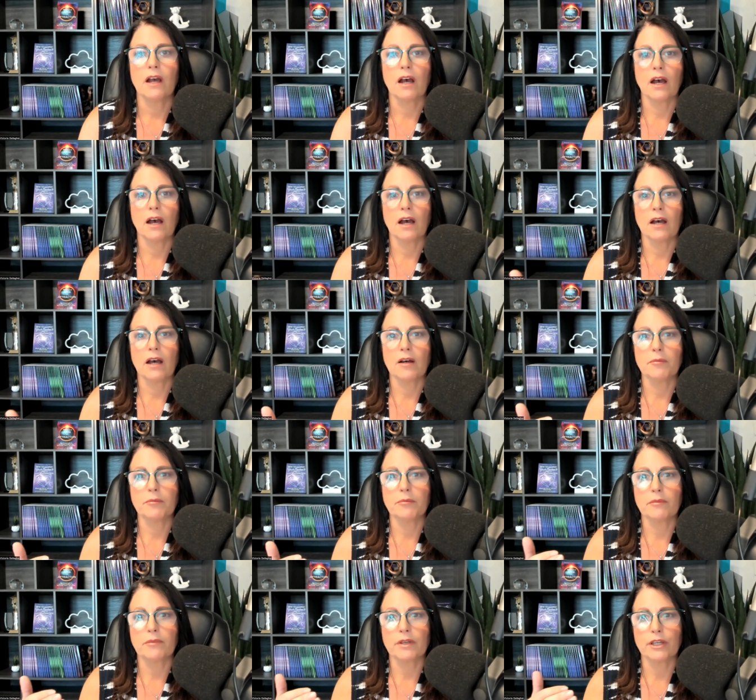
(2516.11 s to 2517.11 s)

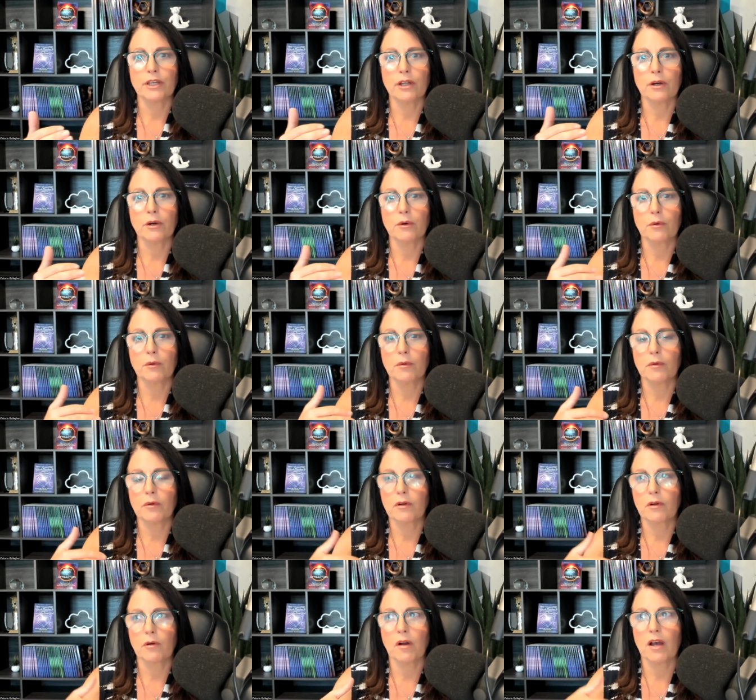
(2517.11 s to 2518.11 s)
um, you know,
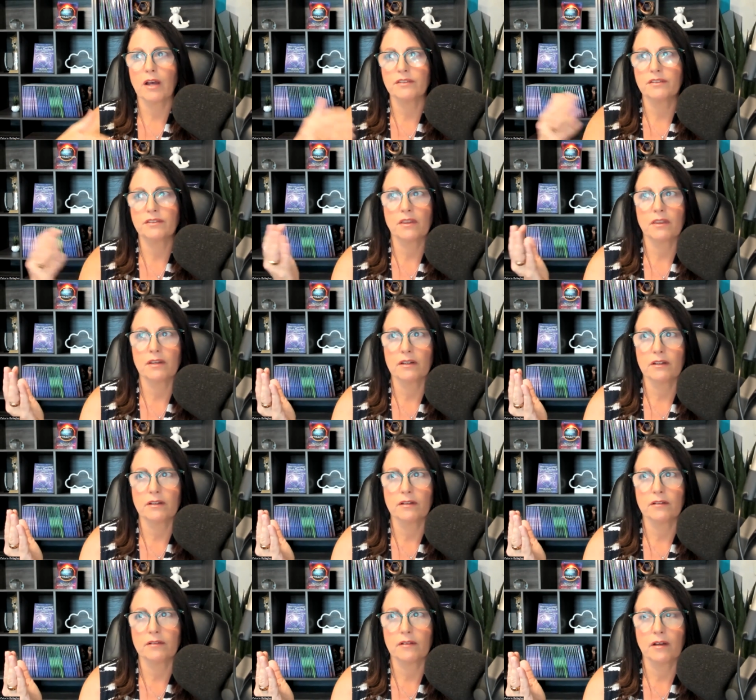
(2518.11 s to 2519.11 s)
crossed
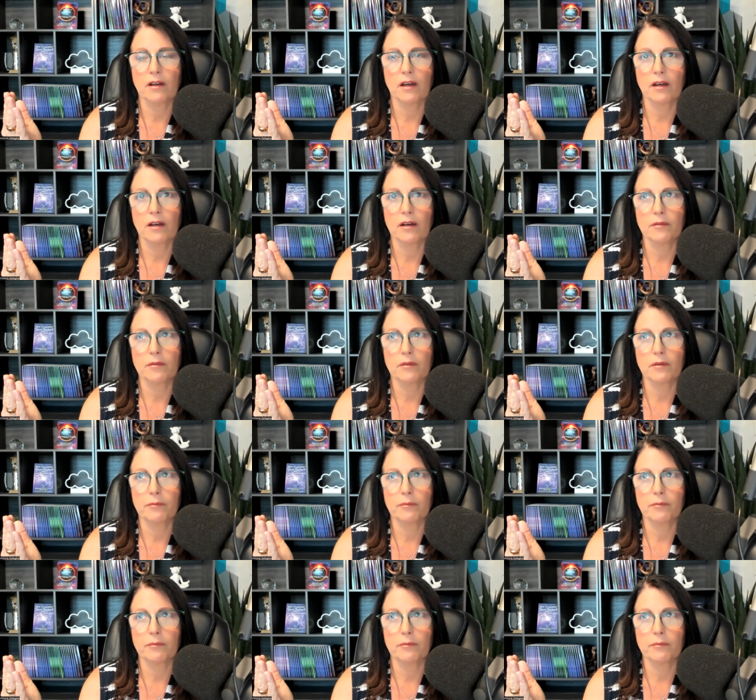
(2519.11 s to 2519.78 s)
the, uh,